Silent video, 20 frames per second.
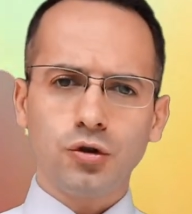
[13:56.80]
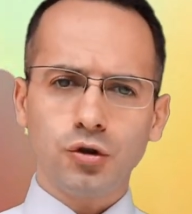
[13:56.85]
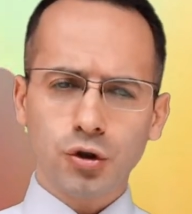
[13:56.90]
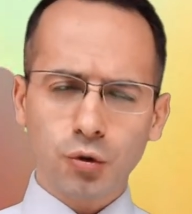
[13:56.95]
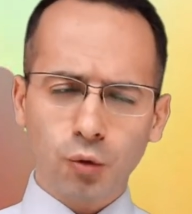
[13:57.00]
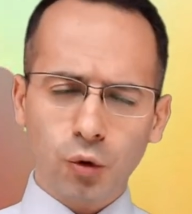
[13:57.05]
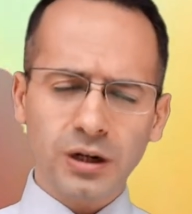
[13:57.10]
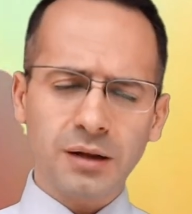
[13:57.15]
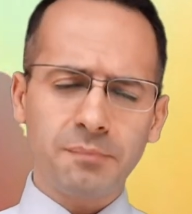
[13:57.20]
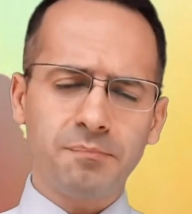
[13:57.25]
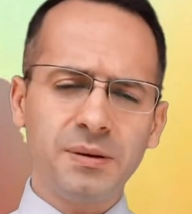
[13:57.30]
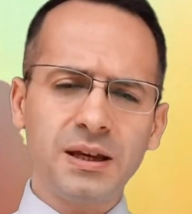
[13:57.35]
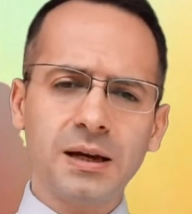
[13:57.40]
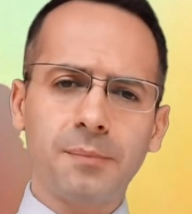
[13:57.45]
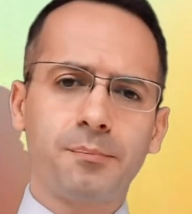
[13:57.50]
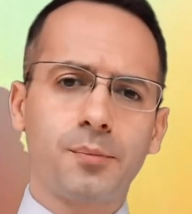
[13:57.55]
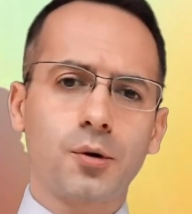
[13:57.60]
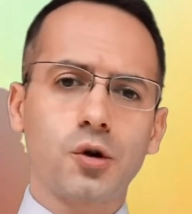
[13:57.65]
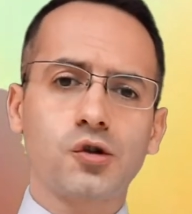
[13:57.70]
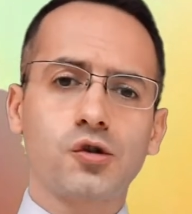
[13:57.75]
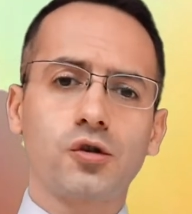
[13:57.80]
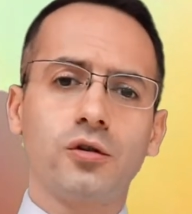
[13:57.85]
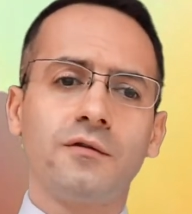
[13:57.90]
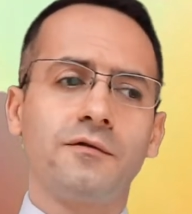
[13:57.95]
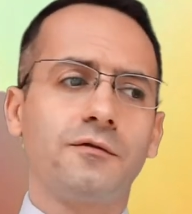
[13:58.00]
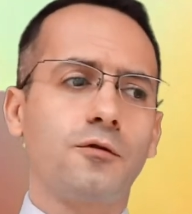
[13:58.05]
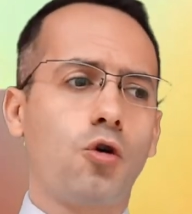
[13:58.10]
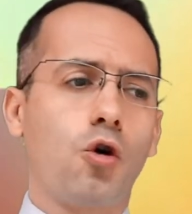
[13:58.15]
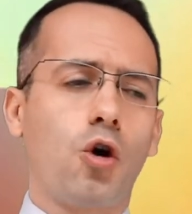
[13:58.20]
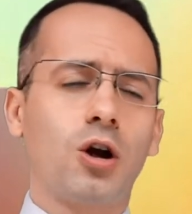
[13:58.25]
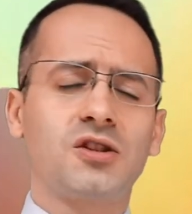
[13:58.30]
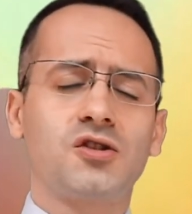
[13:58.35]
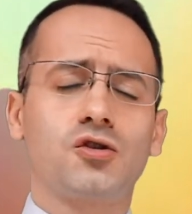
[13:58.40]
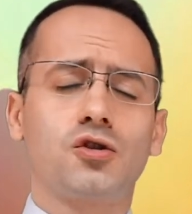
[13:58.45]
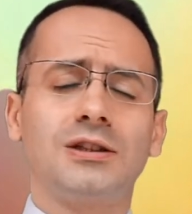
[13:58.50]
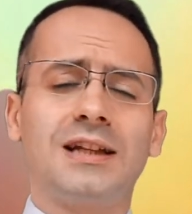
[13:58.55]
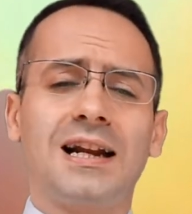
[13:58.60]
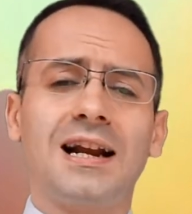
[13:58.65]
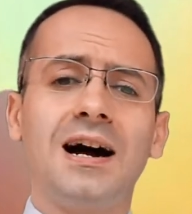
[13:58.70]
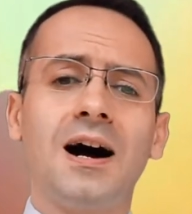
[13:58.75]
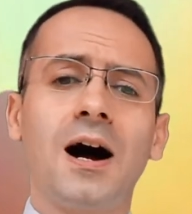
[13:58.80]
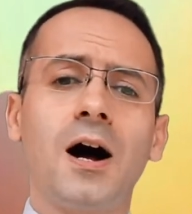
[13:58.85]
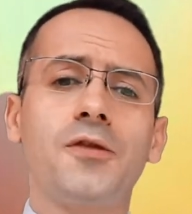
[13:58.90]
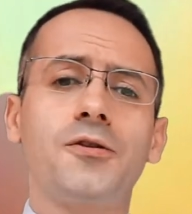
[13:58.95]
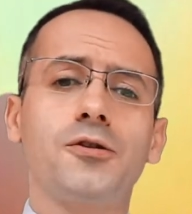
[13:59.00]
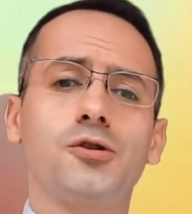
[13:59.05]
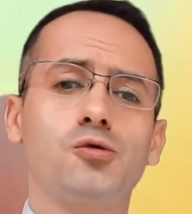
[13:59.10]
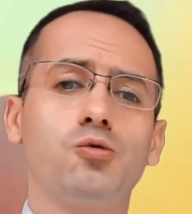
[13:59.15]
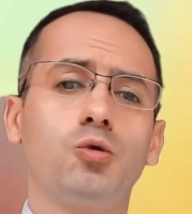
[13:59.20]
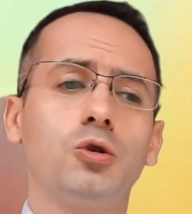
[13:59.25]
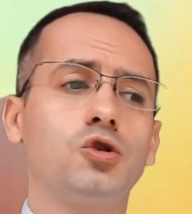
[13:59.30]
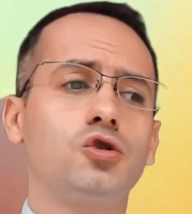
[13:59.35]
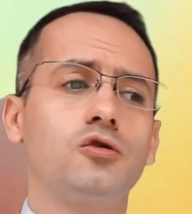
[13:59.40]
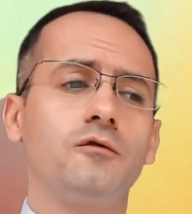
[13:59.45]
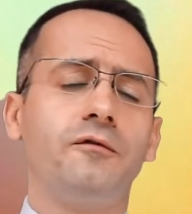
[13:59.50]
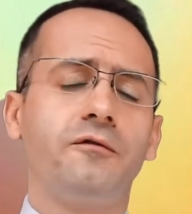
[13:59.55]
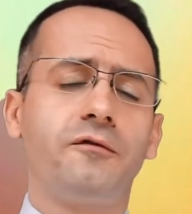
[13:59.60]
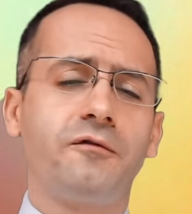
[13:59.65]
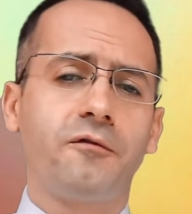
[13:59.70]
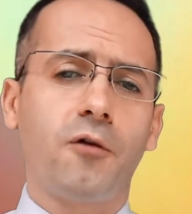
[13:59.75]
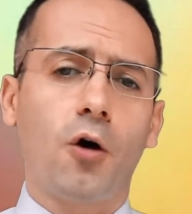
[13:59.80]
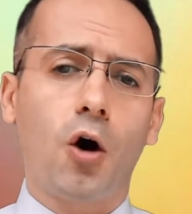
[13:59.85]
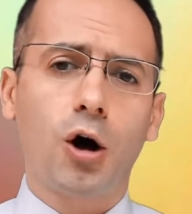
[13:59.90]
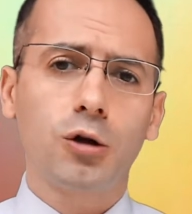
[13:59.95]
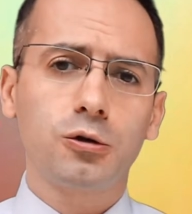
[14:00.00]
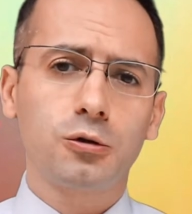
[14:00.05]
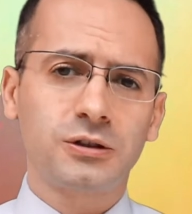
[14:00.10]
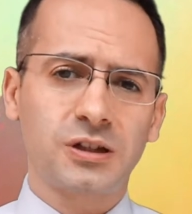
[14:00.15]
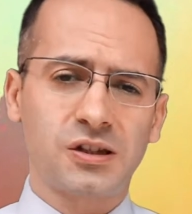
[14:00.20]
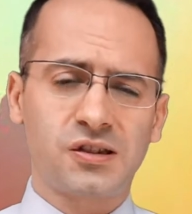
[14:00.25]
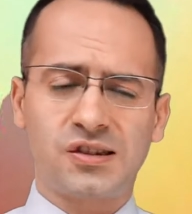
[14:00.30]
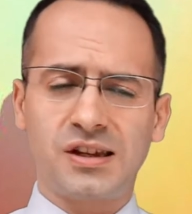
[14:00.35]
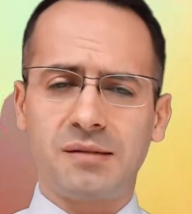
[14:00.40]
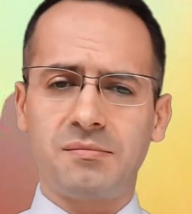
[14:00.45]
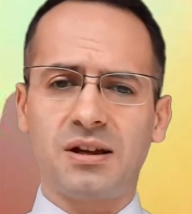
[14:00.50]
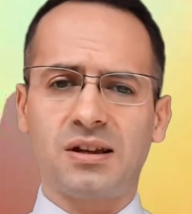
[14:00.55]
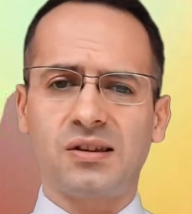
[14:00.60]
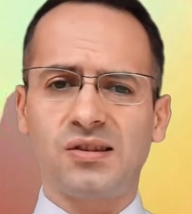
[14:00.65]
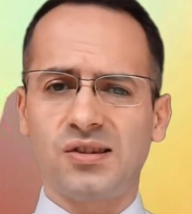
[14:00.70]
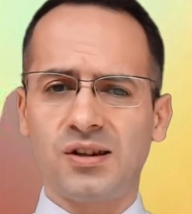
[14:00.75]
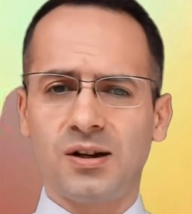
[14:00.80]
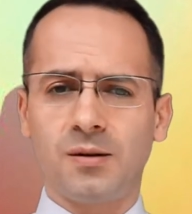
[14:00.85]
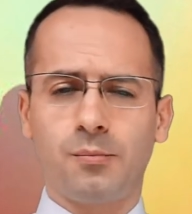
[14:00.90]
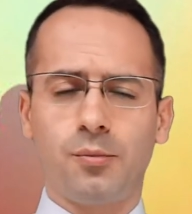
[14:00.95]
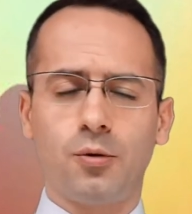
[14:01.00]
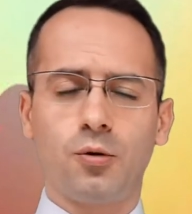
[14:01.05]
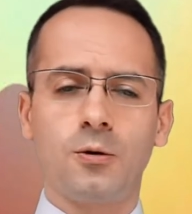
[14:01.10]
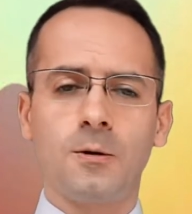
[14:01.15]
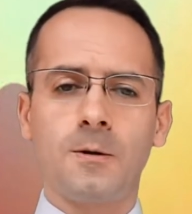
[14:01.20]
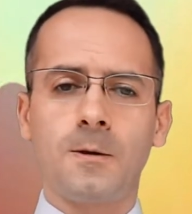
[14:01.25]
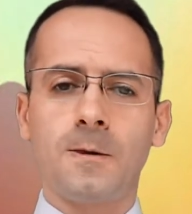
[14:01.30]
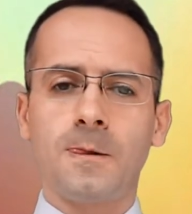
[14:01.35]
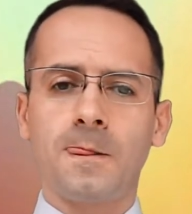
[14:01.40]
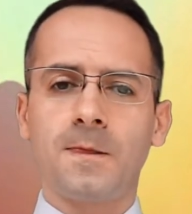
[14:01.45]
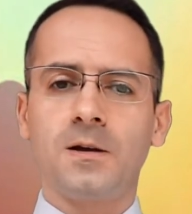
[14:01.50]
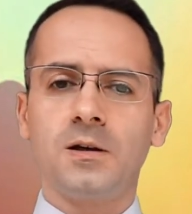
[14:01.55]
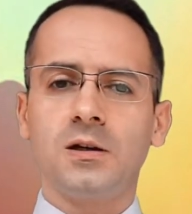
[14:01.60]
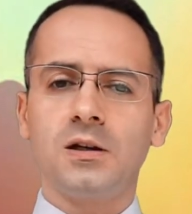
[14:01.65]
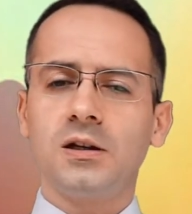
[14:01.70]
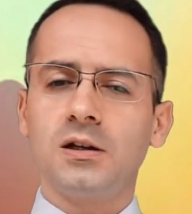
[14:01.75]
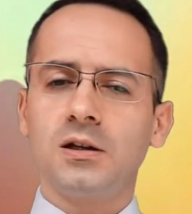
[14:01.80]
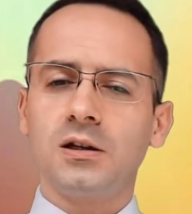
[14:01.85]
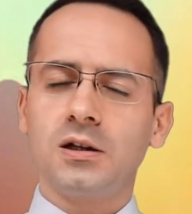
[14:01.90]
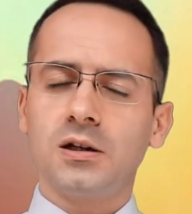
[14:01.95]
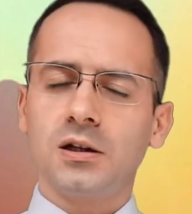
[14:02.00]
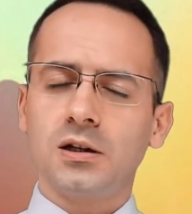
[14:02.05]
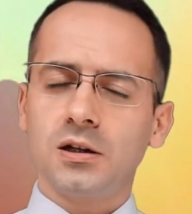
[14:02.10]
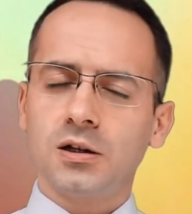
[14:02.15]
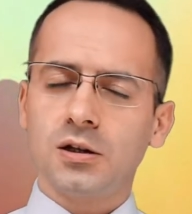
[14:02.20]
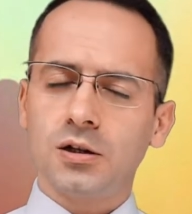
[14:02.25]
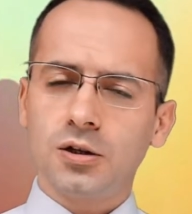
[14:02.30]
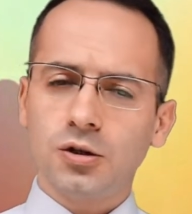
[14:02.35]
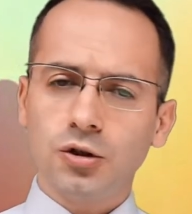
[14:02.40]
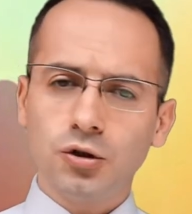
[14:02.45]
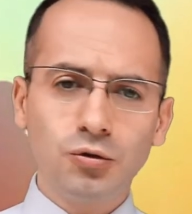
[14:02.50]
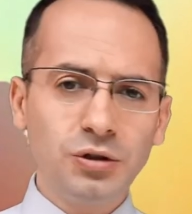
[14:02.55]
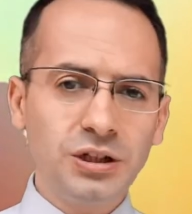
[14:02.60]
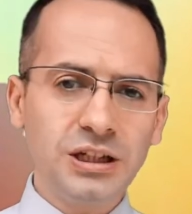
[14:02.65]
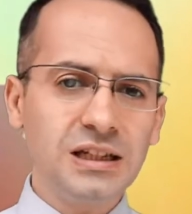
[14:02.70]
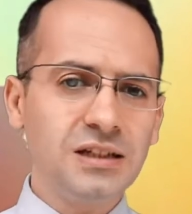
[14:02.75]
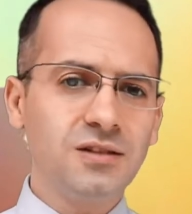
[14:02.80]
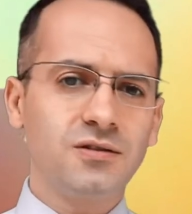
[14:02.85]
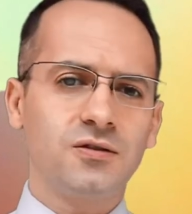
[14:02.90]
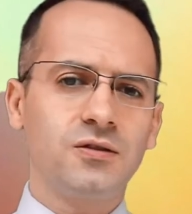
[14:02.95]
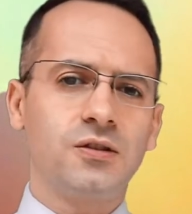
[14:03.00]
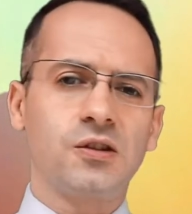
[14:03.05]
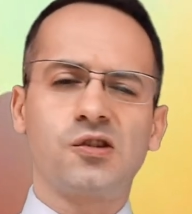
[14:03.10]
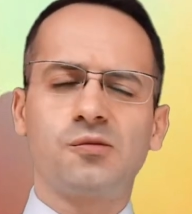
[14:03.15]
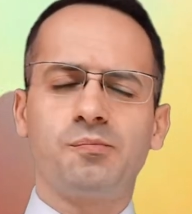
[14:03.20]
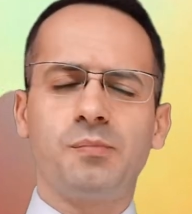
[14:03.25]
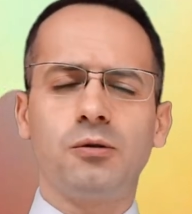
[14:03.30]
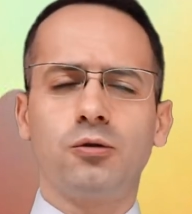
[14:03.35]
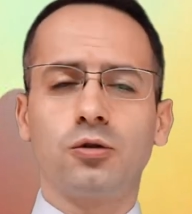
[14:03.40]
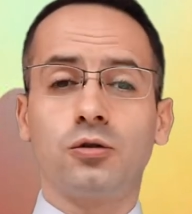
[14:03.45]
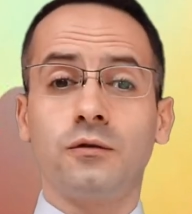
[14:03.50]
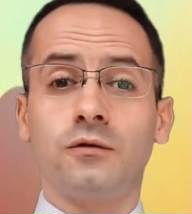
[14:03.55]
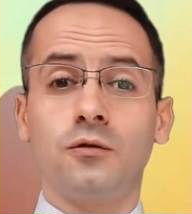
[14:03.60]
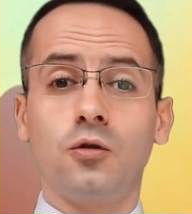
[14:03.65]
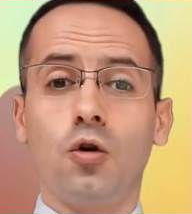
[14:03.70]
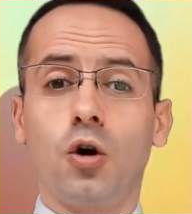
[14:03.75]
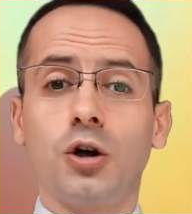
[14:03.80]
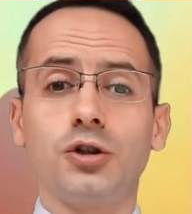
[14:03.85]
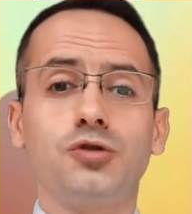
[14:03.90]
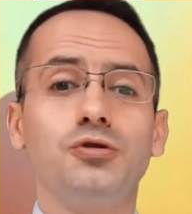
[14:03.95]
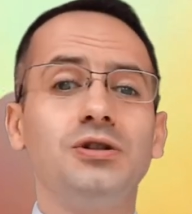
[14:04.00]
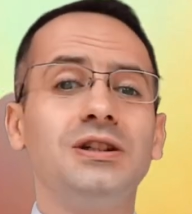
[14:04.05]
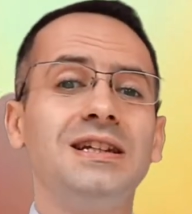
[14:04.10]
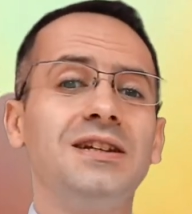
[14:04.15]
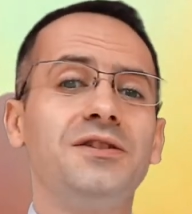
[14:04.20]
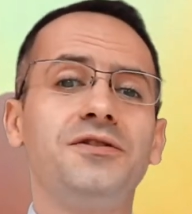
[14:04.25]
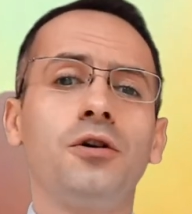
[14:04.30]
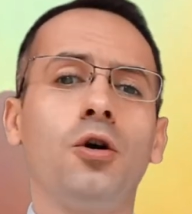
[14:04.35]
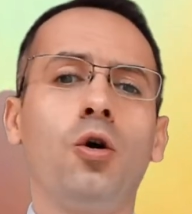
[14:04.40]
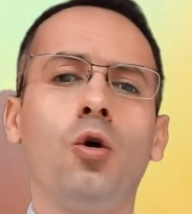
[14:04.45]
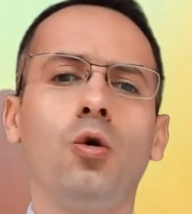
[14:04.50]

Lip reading: You want to be a person of God so that others want to follow the same example? You need the Spirit of God. You need the